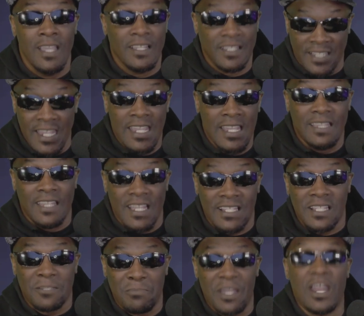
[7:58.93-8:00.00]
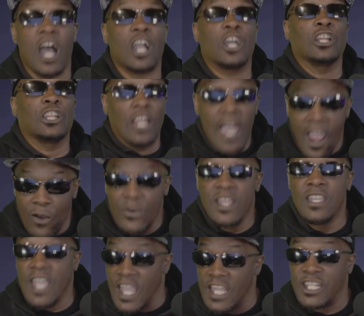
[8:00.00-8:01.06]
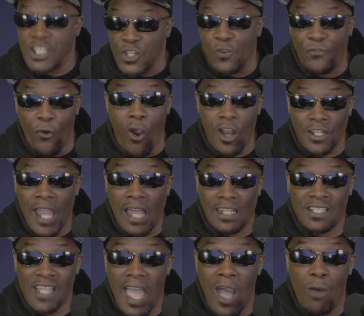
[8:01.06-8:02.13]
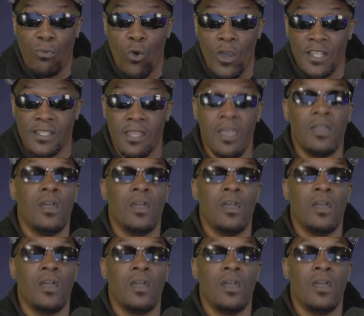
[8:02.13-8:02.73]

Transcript: Seeing this has been a glaring issue for our Dallas Cowboys,